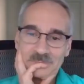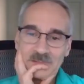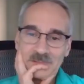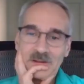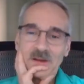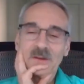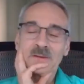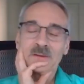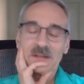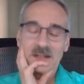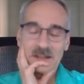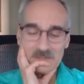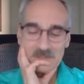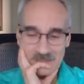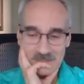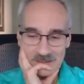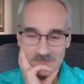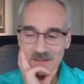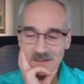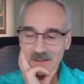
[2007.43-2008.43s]
Okay,
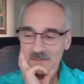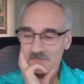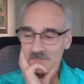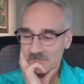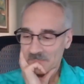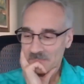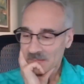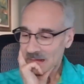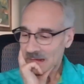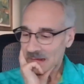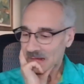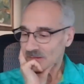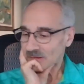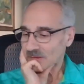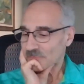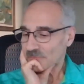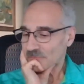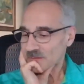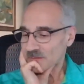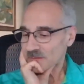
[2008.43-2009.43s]
all right. I'll look
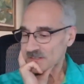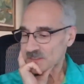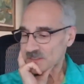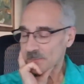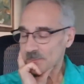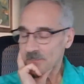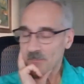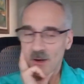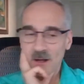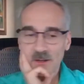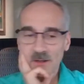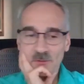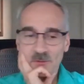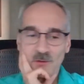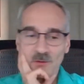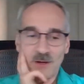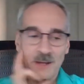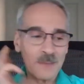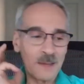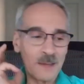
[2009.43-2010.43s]
for it in the supermarket, or
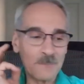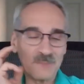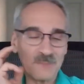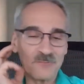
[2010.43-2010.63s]
I might be